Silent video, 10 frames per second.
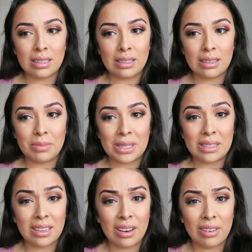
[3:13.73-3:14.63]

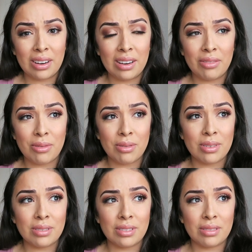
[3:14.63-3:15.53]
It's scary, of
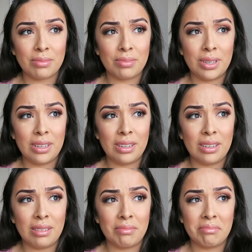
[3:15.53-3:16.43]
course.
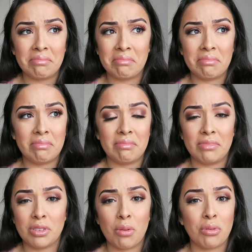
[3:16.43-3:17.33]
We
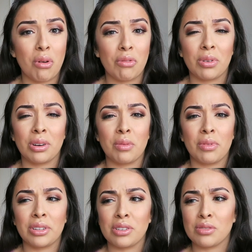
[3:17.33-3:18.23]
don't know if we're going to
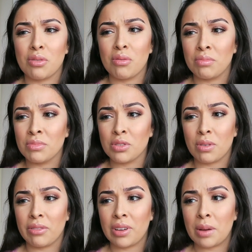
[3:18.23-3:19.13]
bring this home
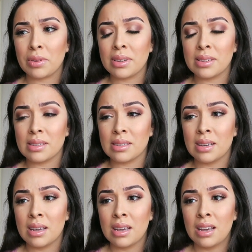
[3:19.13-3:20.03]
to our
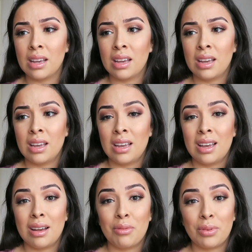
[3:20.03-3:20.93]
families.
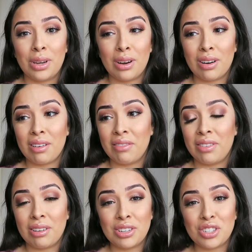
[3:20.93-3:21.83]
We are
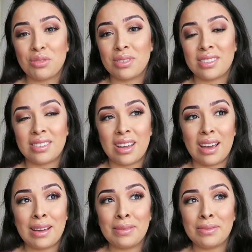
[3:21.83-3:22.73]
very
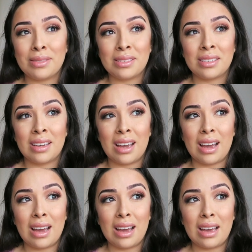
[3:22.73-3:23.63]
short-staffed.
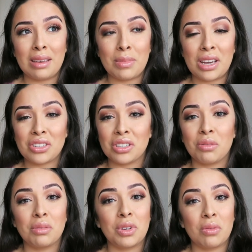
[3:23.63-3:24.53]
I'm actually
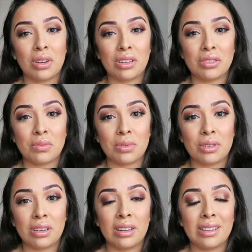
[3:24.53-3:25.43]
going to be going into
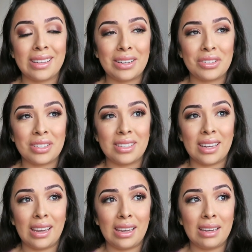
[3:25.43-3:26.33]
work later
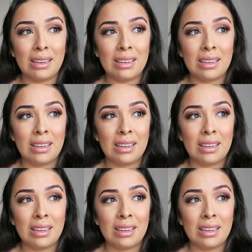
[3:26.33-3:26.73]
today,